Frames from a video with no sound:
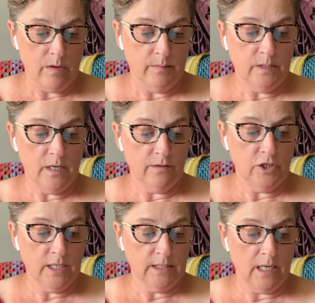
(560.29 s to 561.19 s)
seeing if she
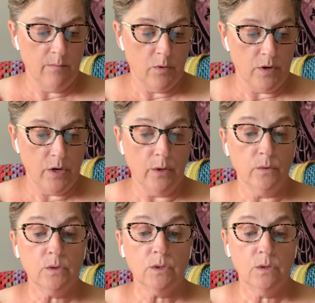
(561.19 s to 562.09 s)
has any more
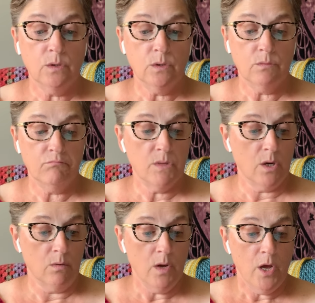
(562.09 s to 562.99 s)
notes.
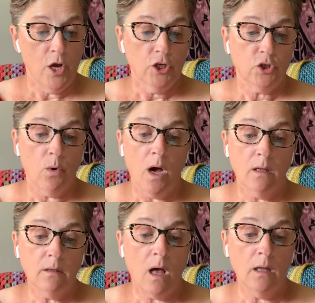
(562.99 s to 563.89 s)
No. So
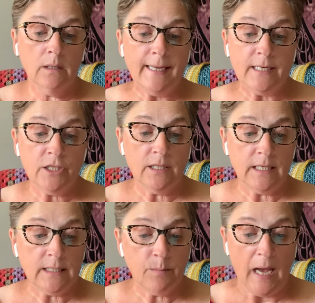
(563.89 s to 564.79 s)
I'll, I'll link to
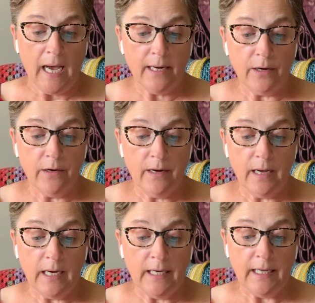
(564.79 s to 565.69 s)
this pattern
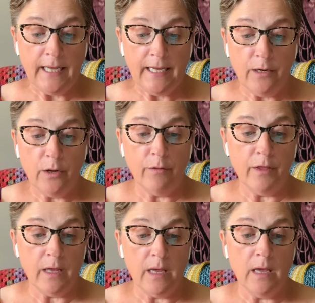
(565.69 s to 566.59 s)
uh, in
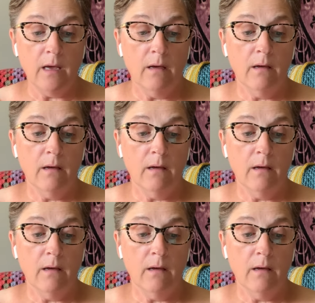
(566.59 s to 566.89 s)
the